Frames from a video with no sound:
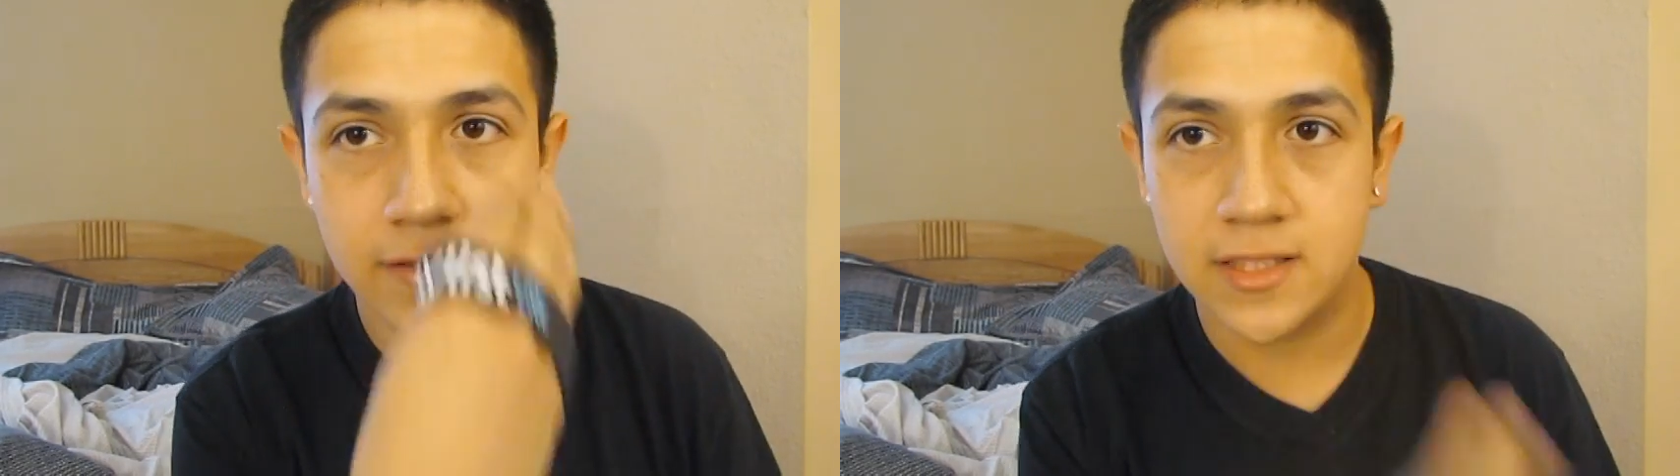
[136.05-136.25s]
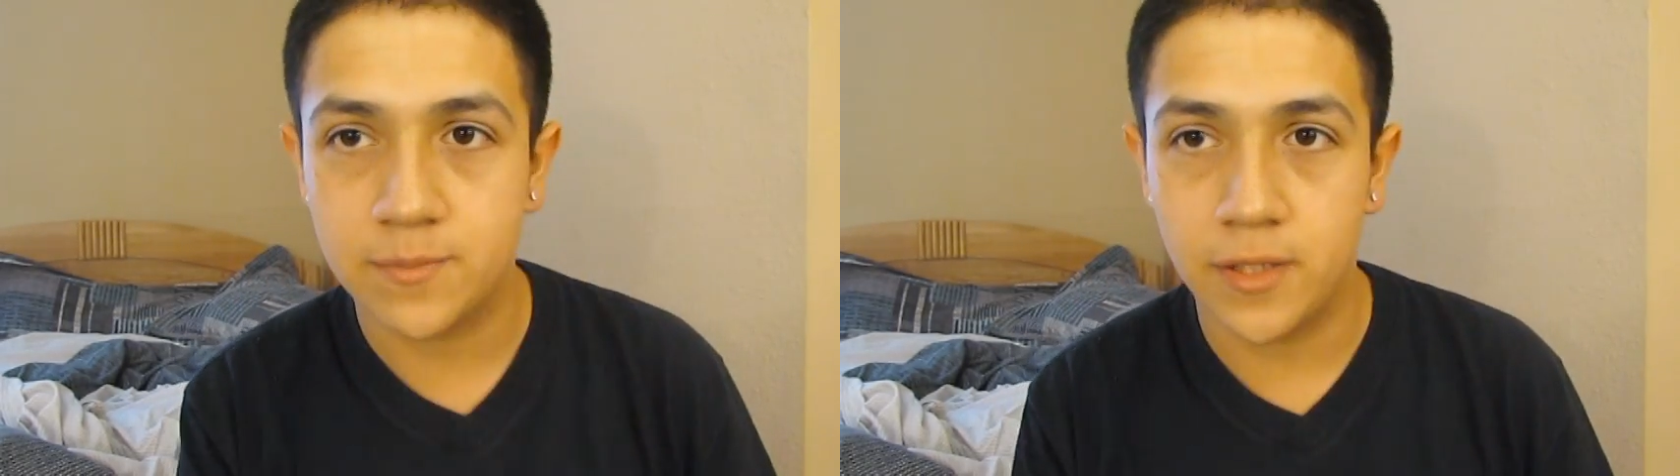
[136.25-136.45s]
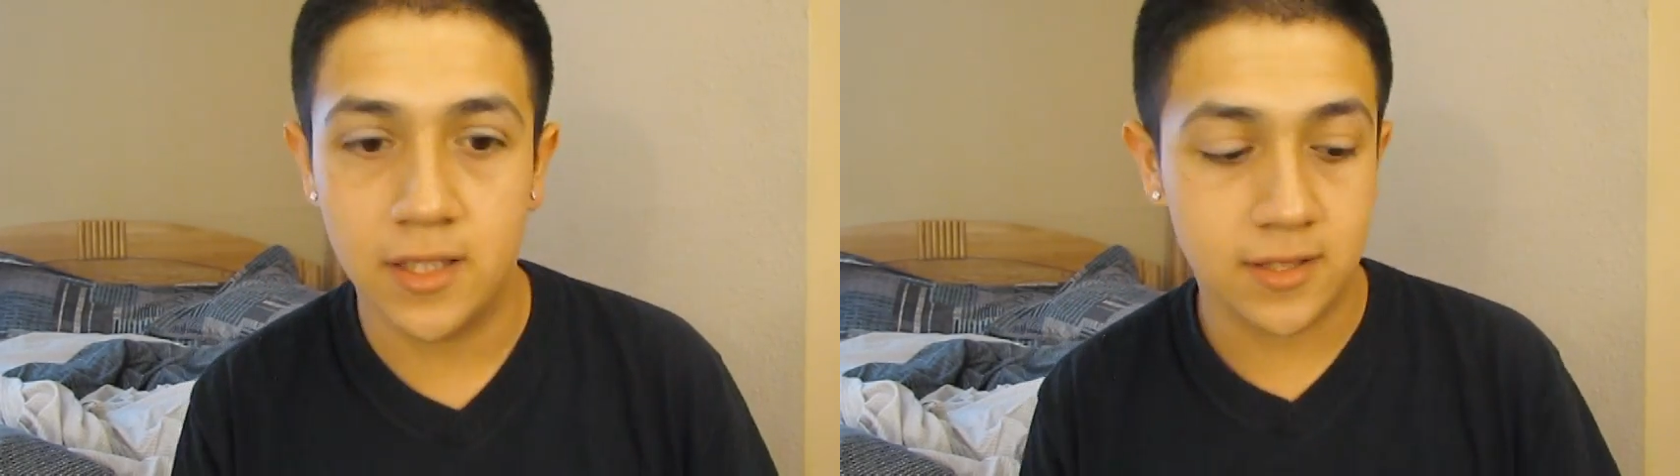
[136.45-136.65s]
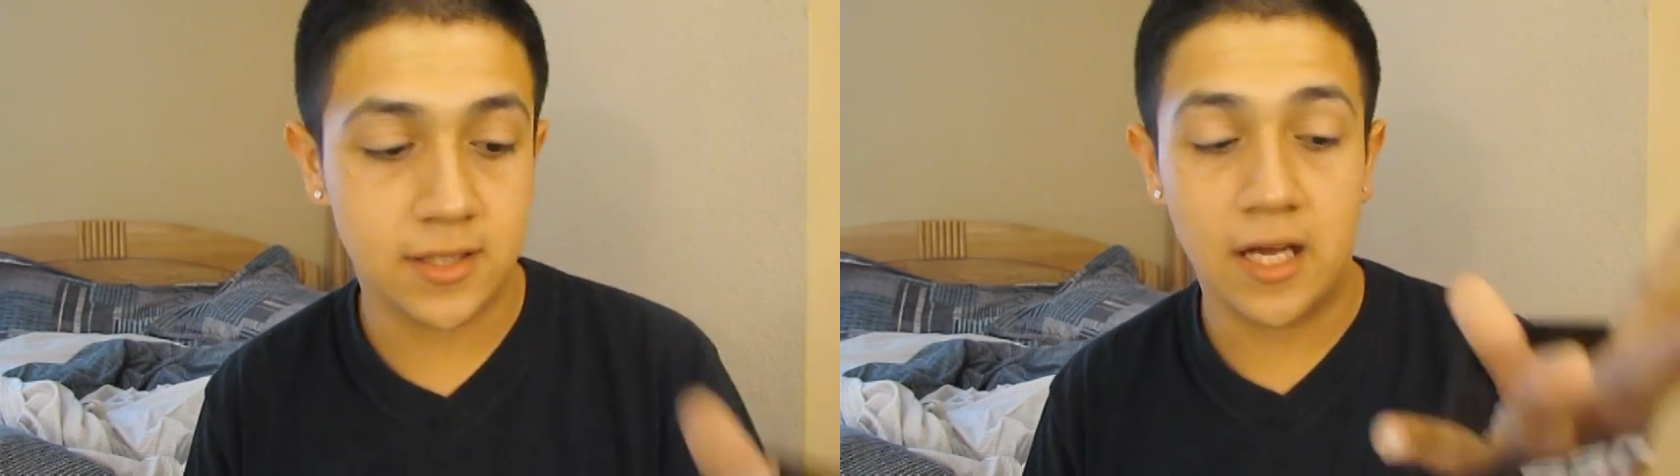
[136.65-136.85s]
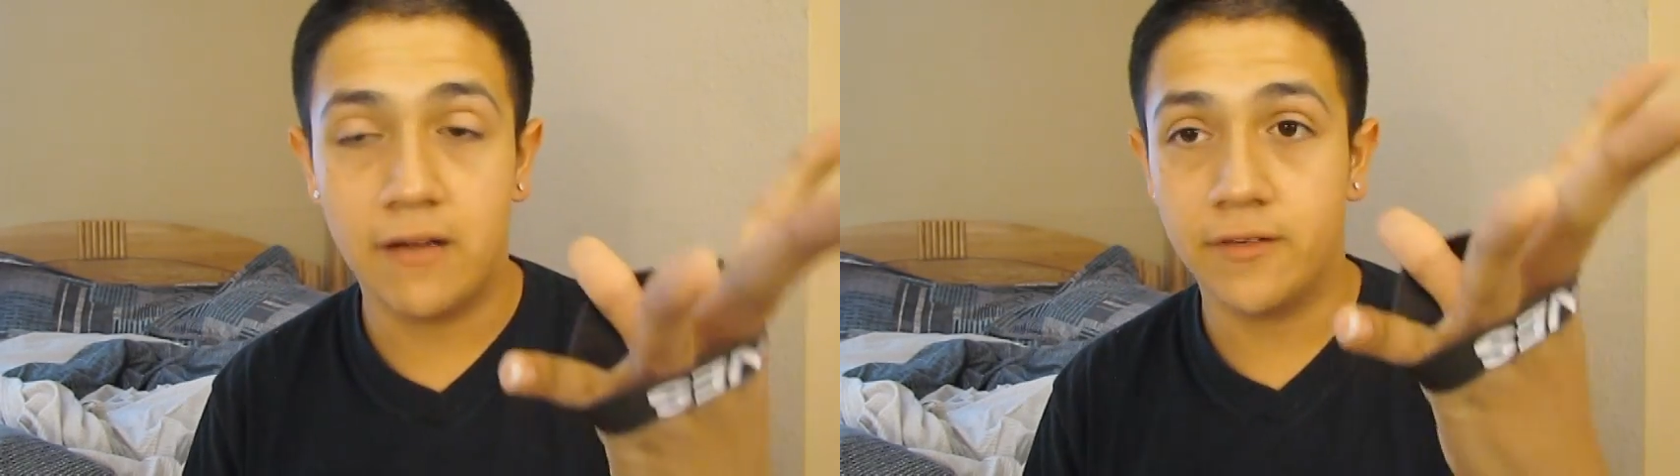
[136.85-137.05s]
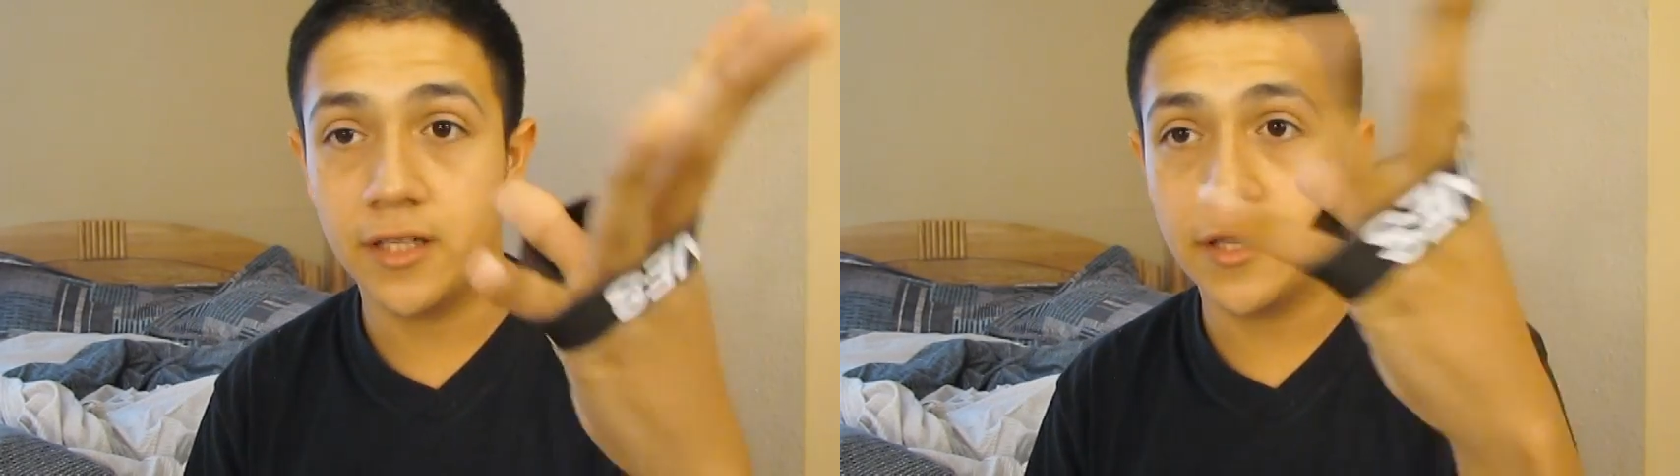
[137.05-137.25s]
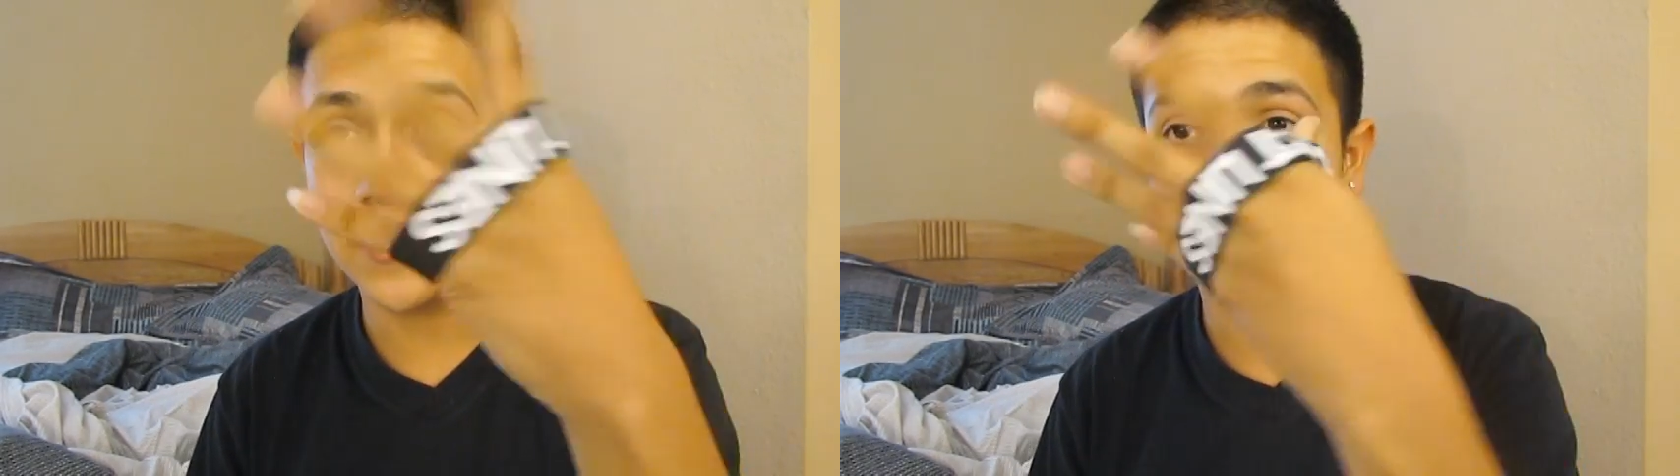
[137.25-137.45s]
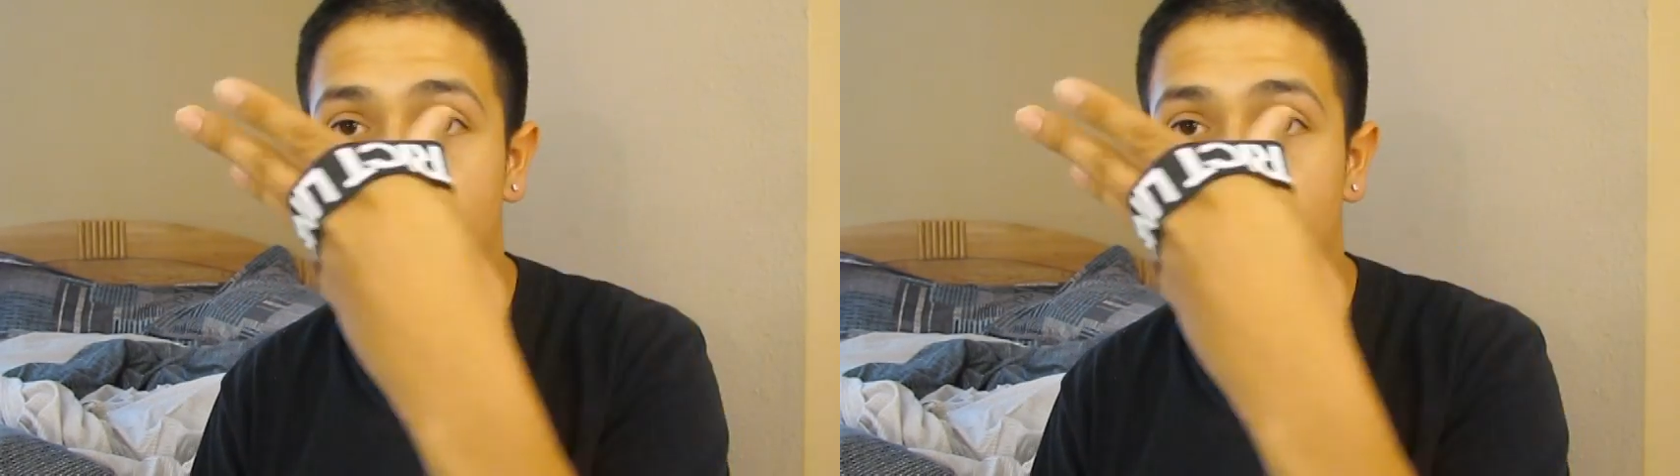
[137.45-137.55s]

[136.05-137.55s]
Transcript: It says Playlist Live, and then this